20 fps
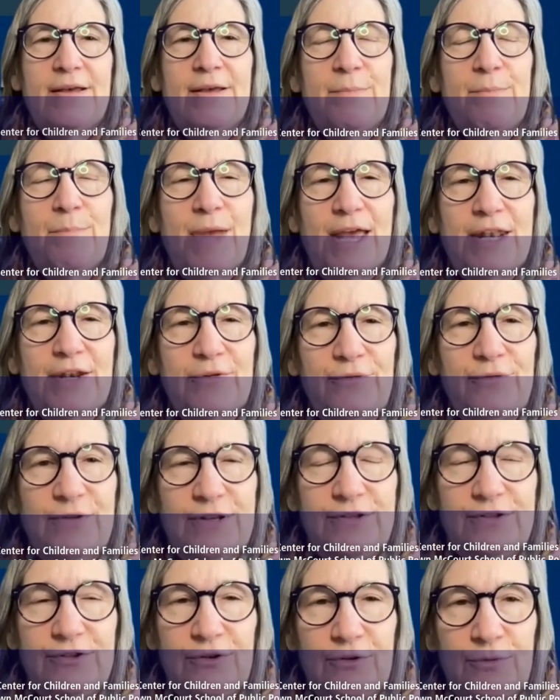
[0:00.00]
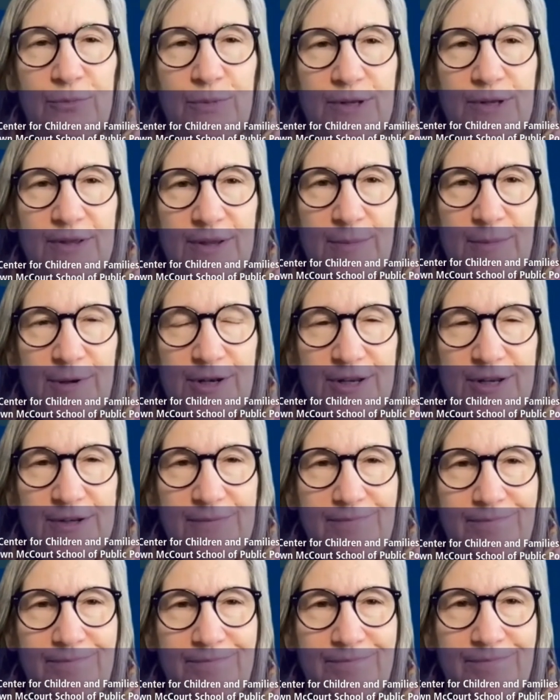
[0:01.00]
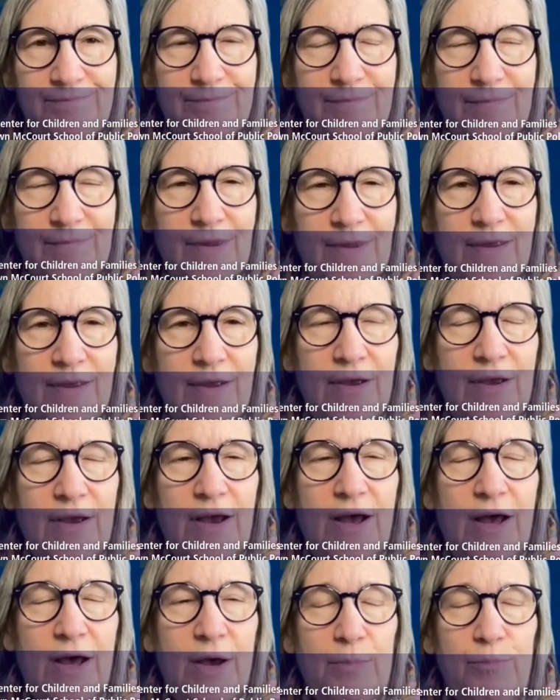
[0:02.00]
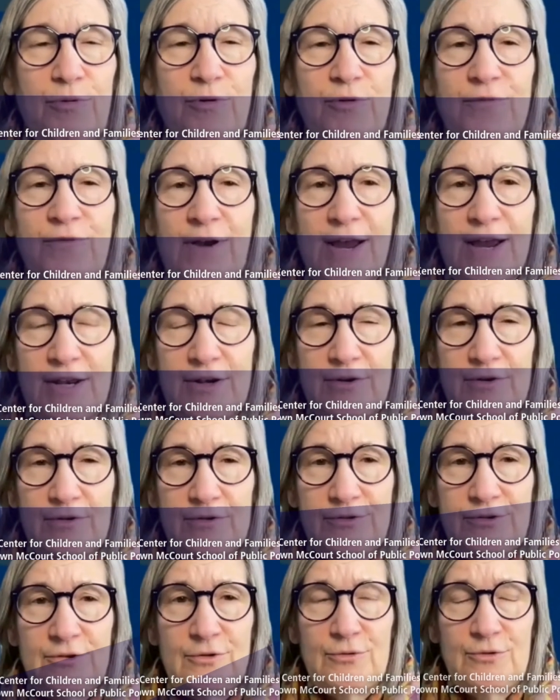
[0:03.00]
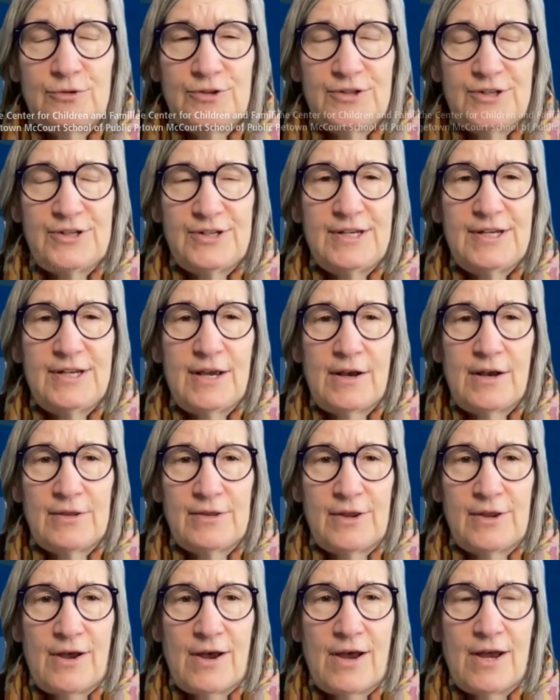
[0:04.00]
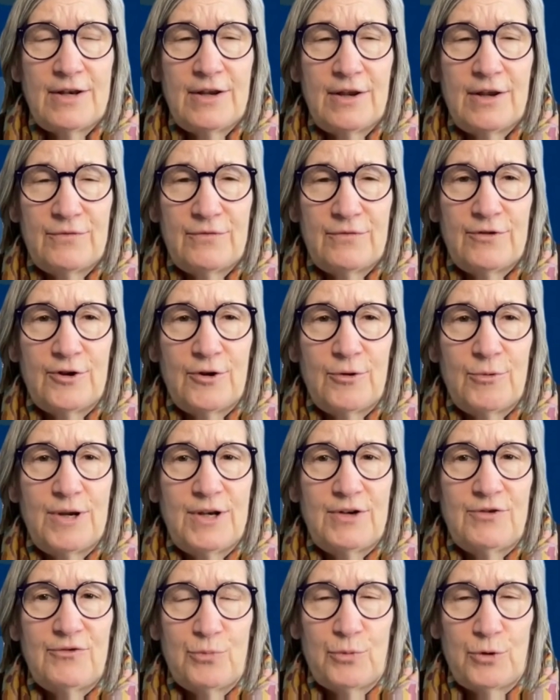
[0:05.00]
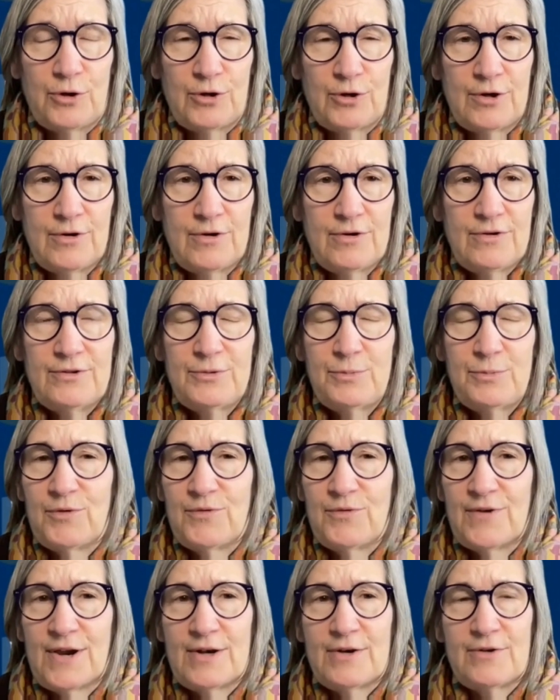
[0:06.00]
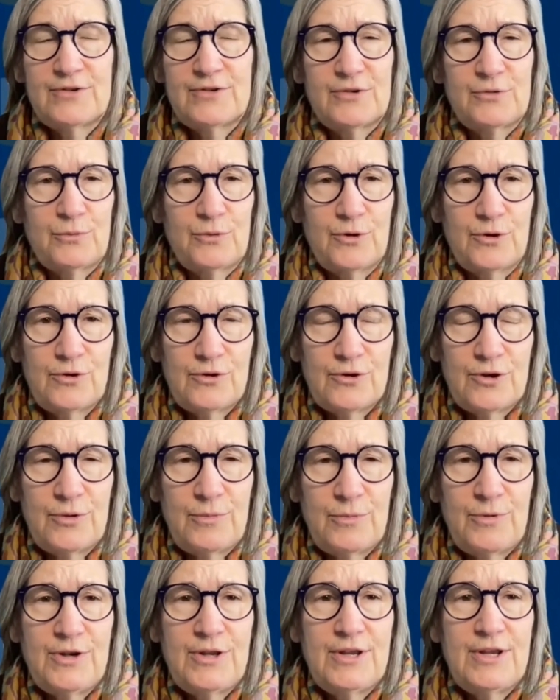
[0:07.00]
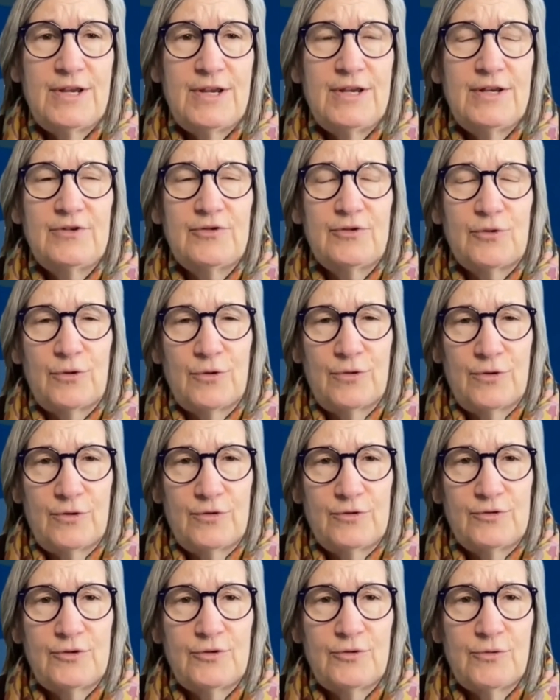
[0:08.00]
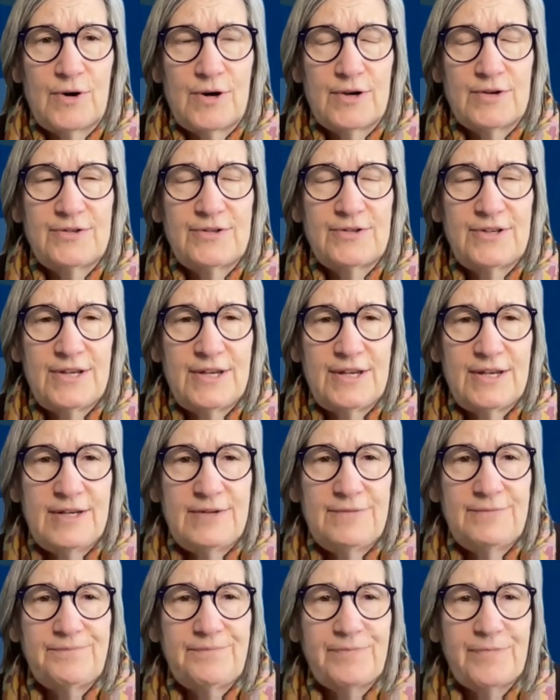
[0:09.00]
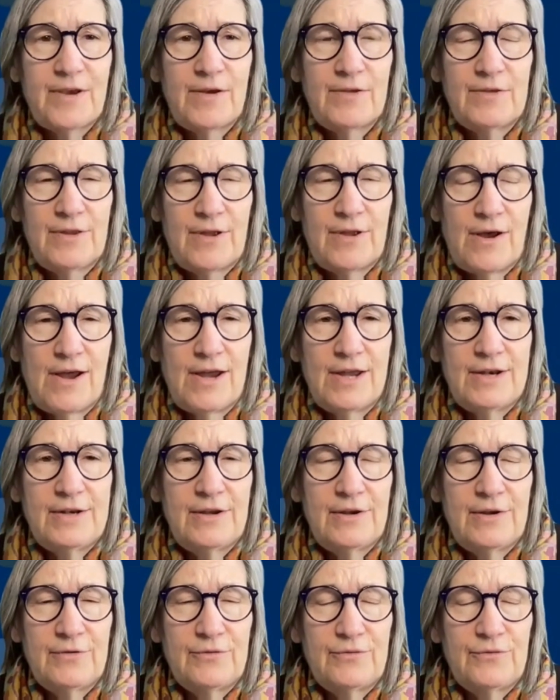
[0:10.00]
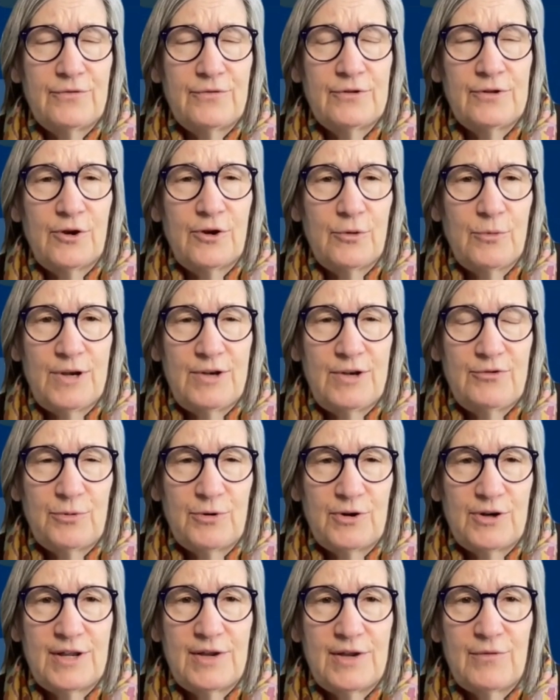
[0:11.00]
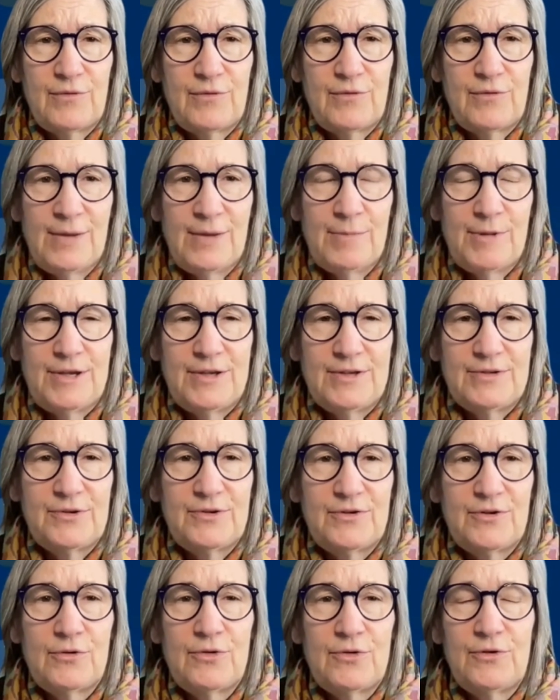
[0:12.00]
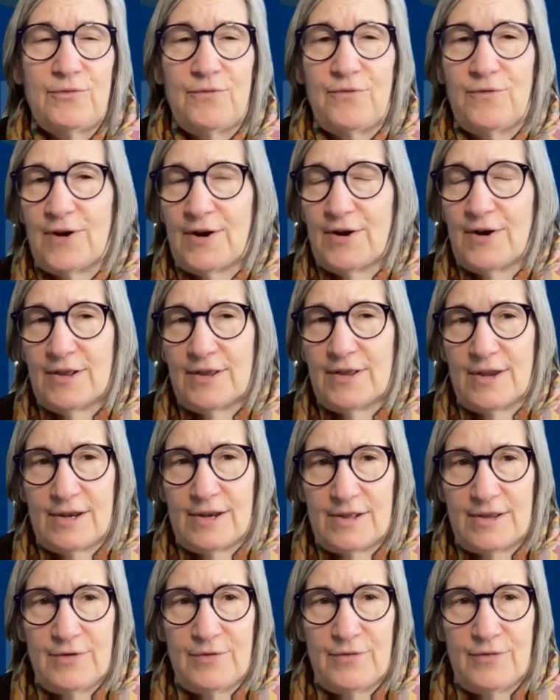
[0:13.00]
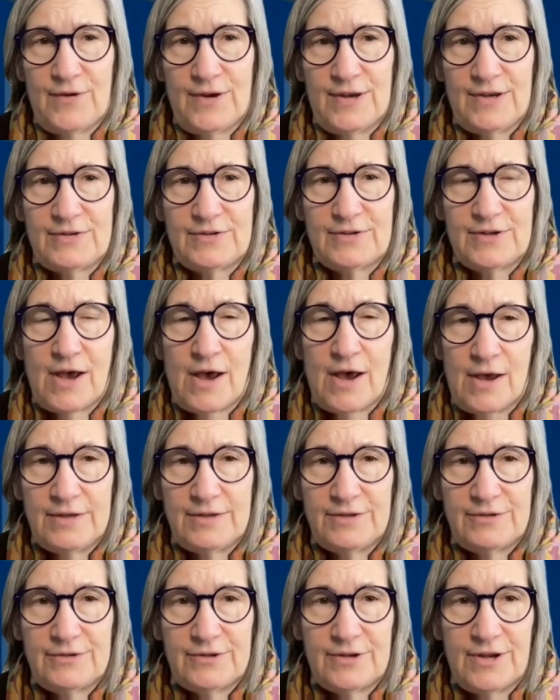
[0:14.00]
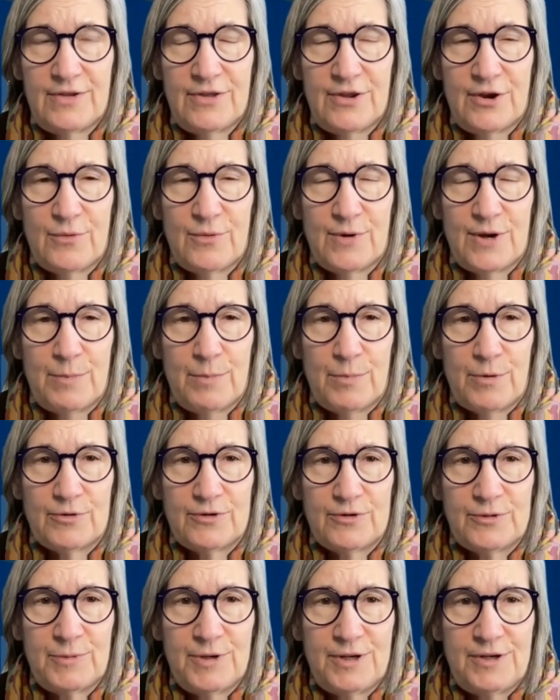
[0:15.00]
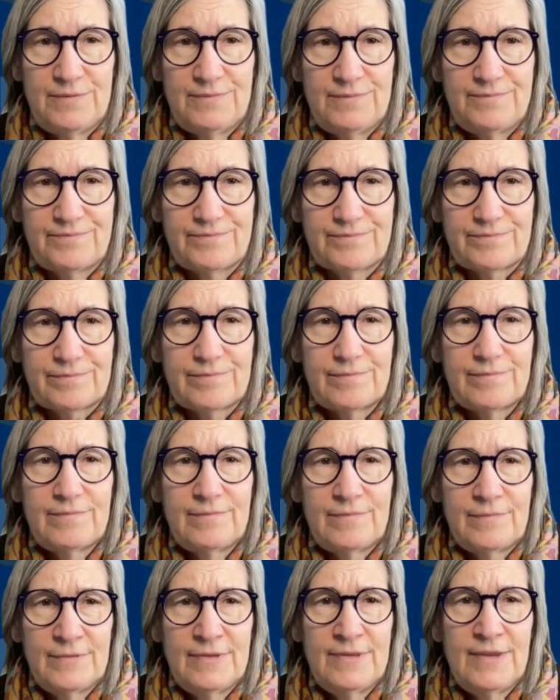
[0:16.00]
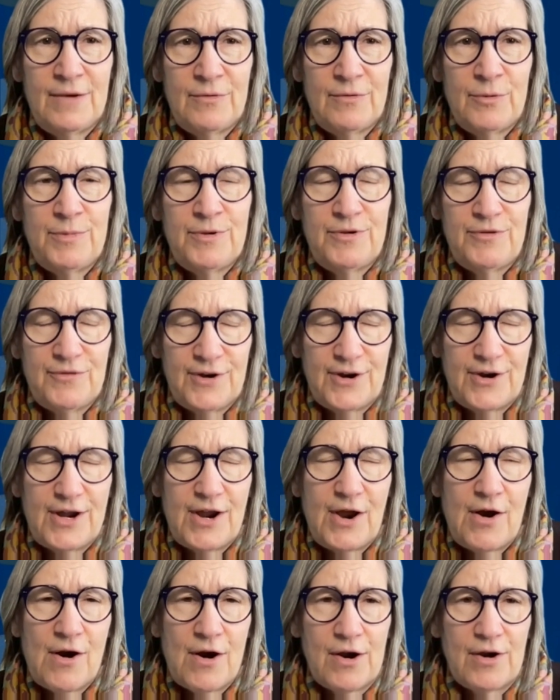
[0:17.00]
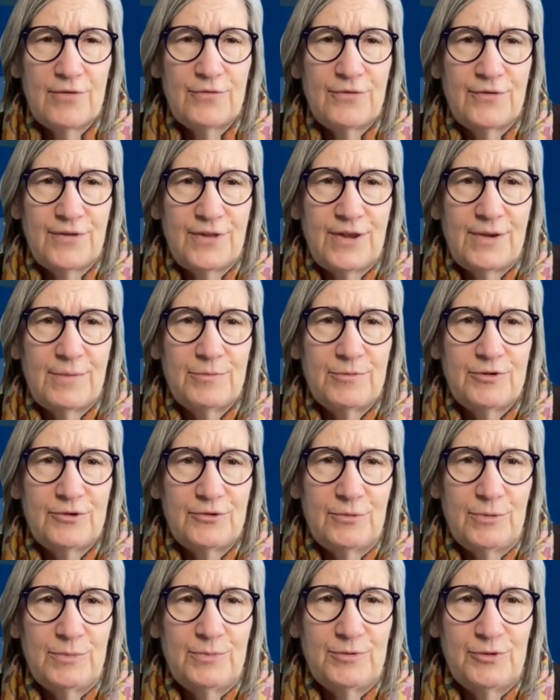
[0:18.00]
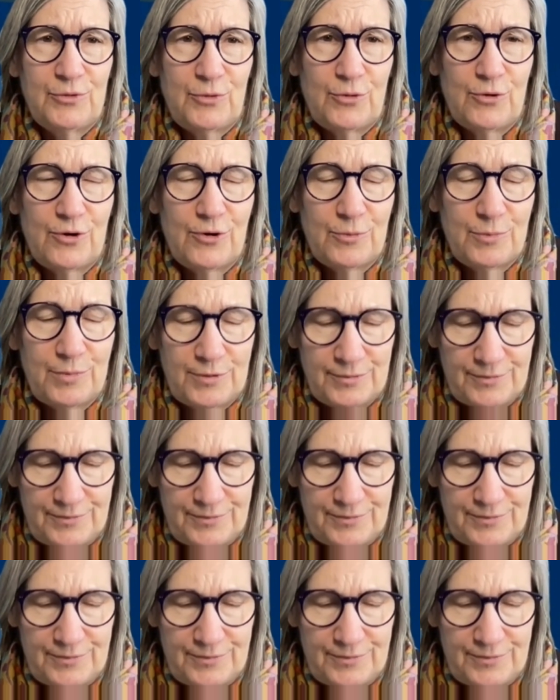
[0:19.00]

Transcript: Benefits could be limited. Providers who see a lot of low-wage workers, providers in rural communities, or those who are seeing a lot of low-wage working families could very likely face cuts in their reimbursement that will be very hard for them to absorb.